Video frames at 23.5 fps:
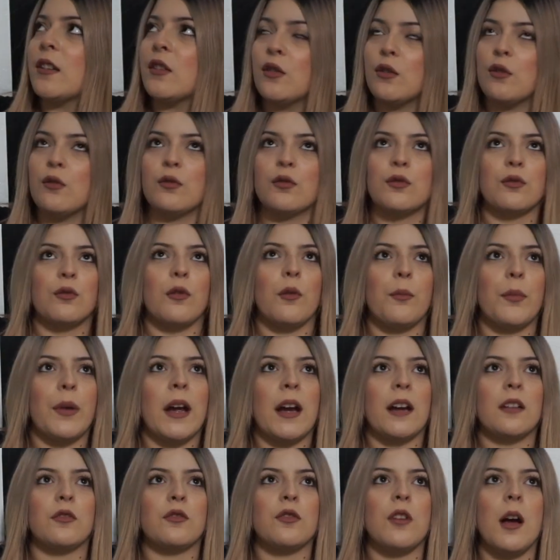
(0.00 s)
neutral
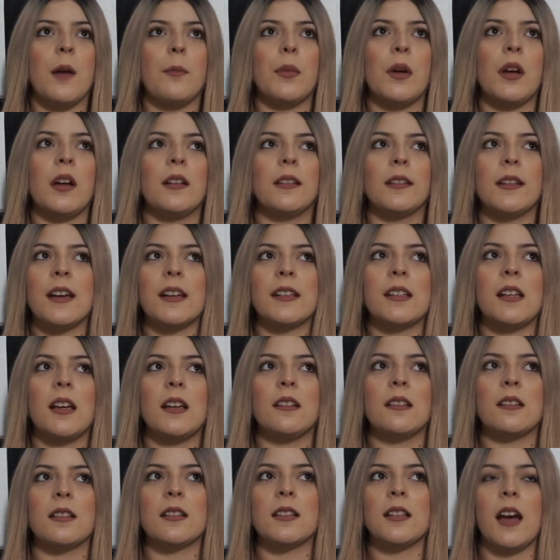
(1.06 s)
backdrop unless I
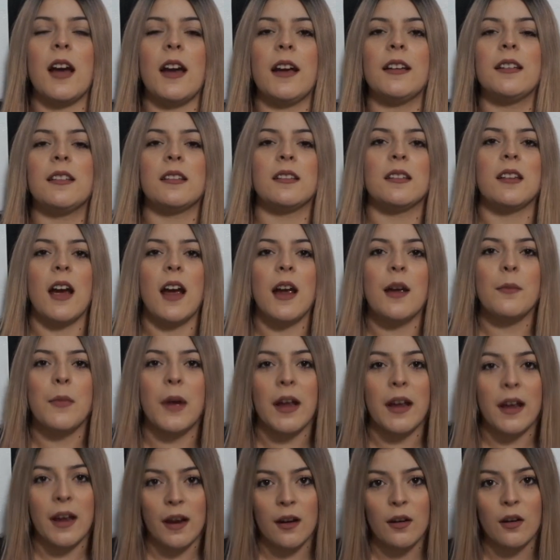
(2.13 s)
decide to dye
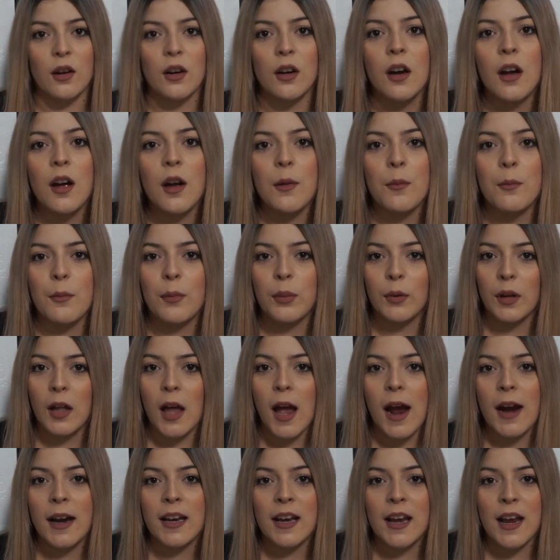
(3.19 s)
my hair
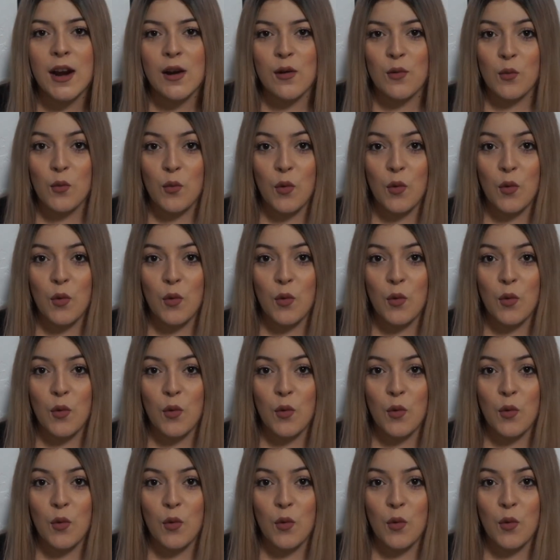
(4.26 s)
black and